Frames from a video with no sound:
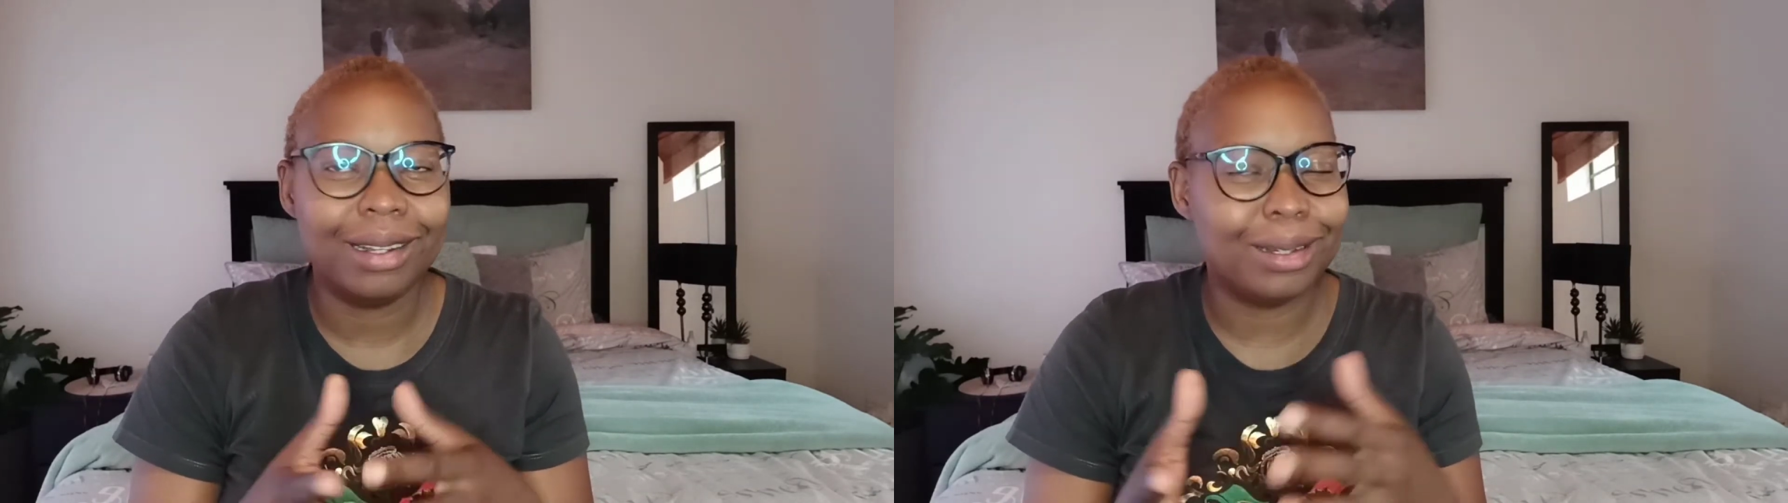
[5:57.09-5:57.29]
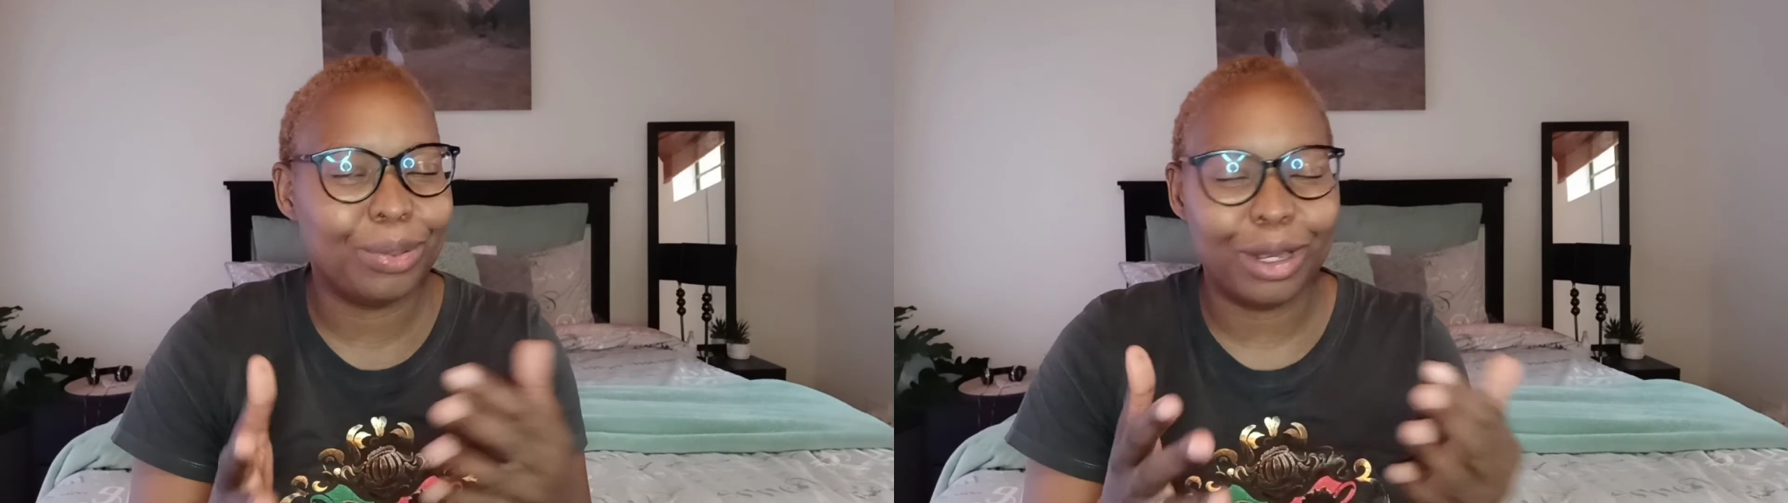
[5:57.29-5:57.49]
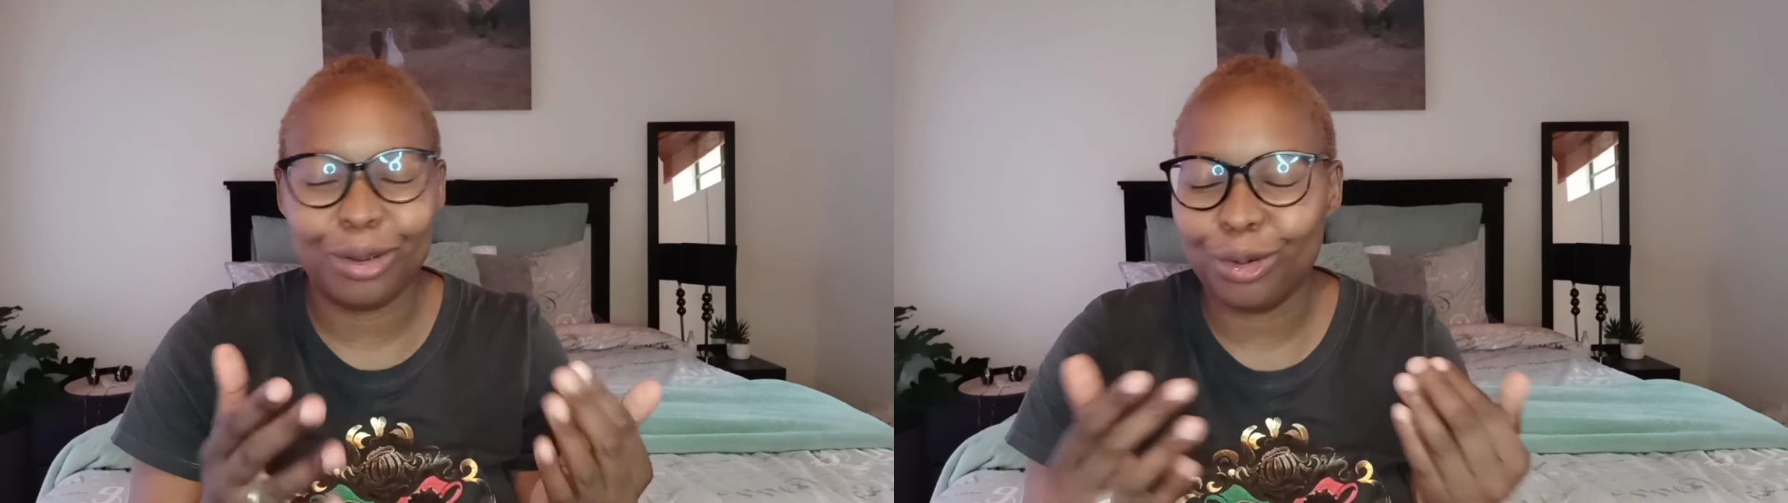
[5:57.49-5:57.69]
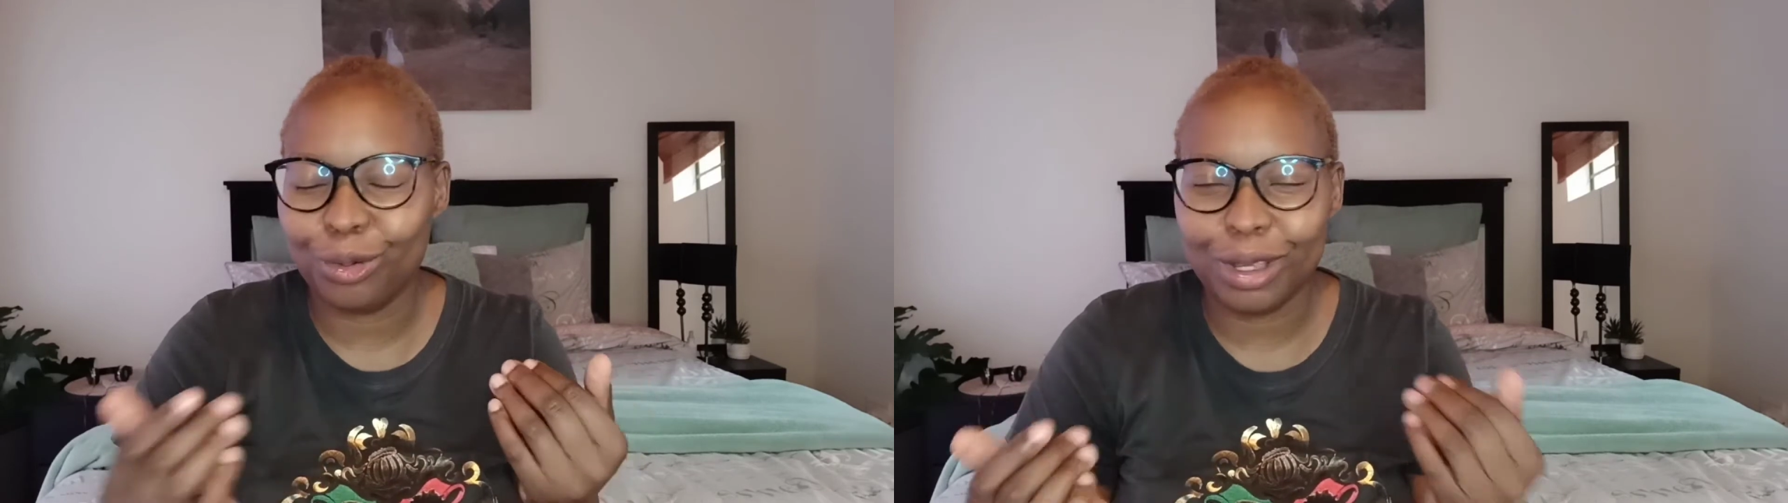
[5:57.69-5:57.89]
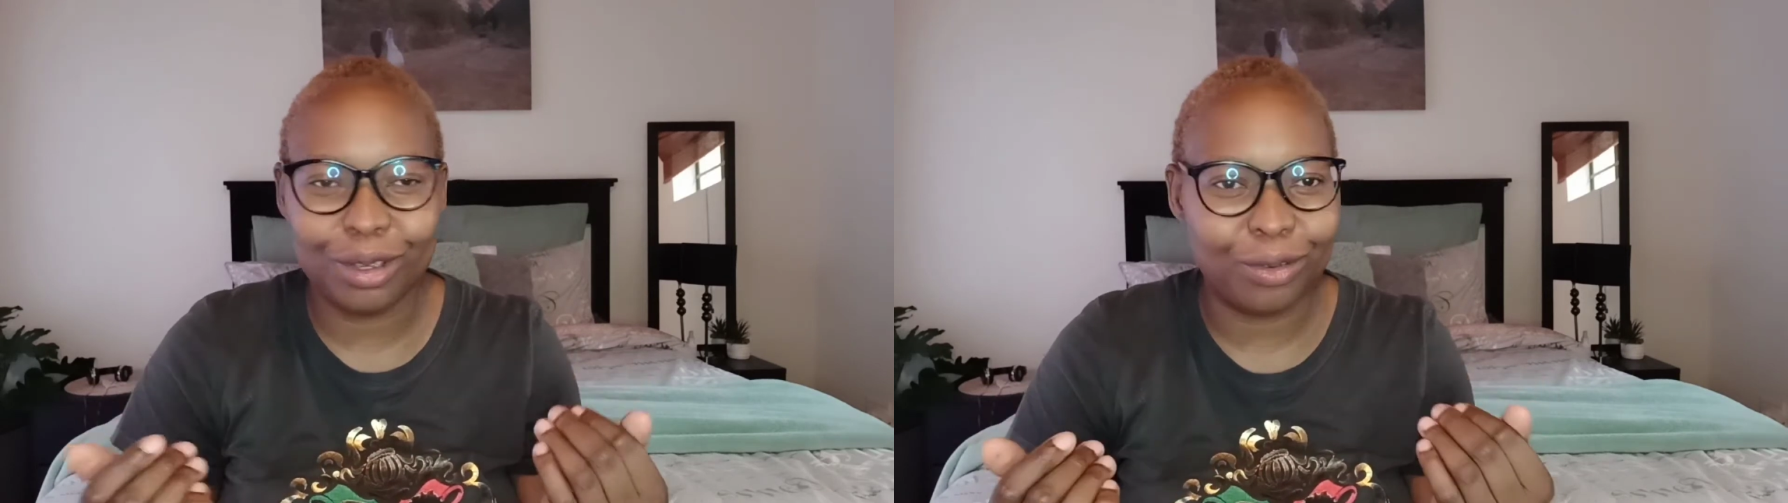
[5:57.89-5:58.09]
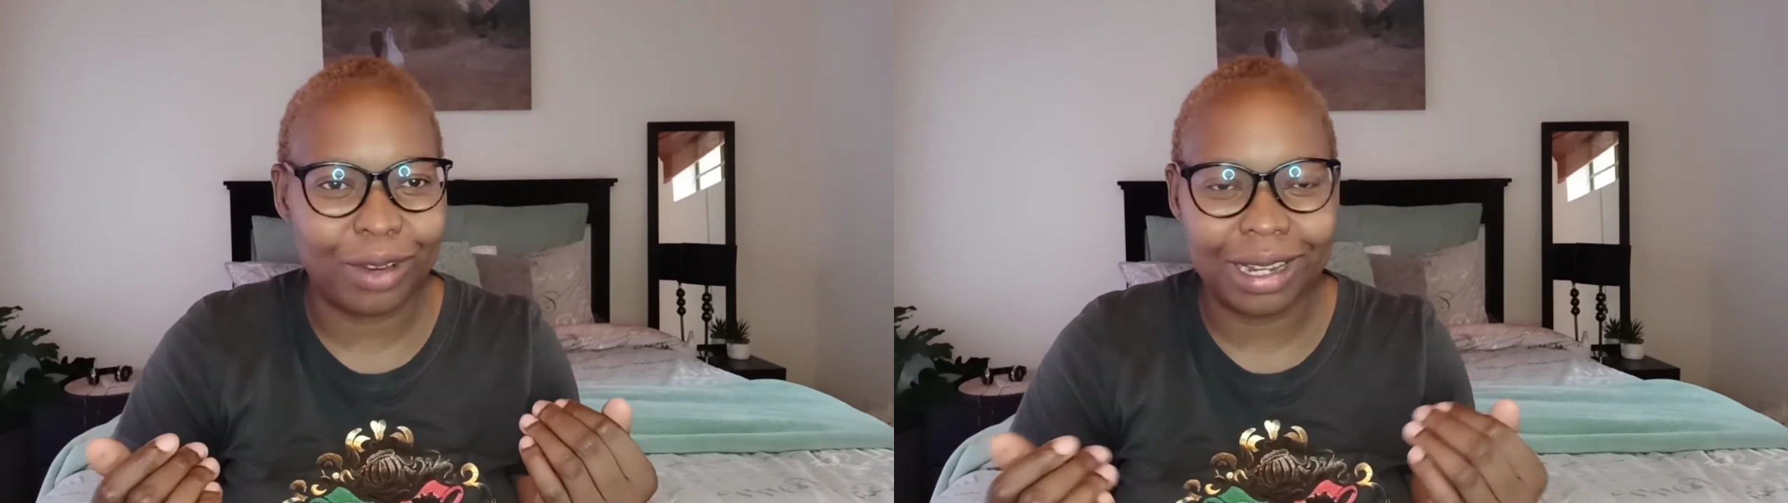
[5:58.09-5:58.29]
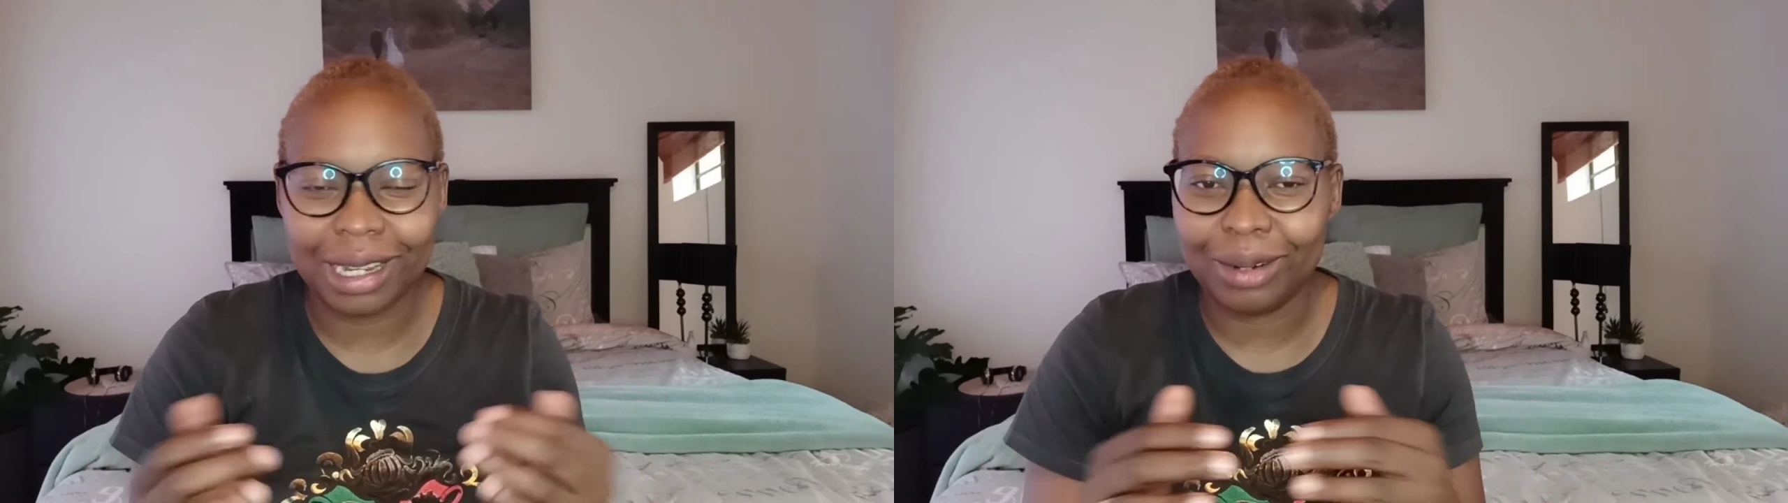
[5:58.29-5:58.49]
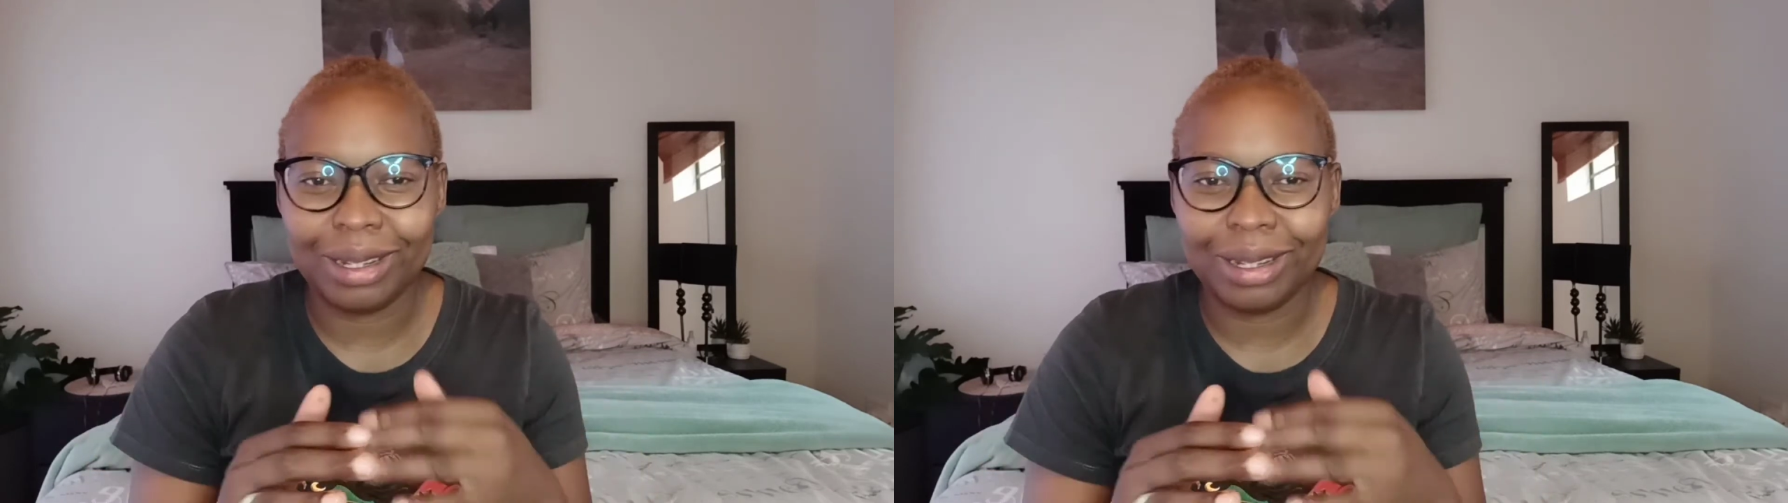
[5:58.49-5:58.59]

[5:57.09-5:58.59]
depending on when you find out,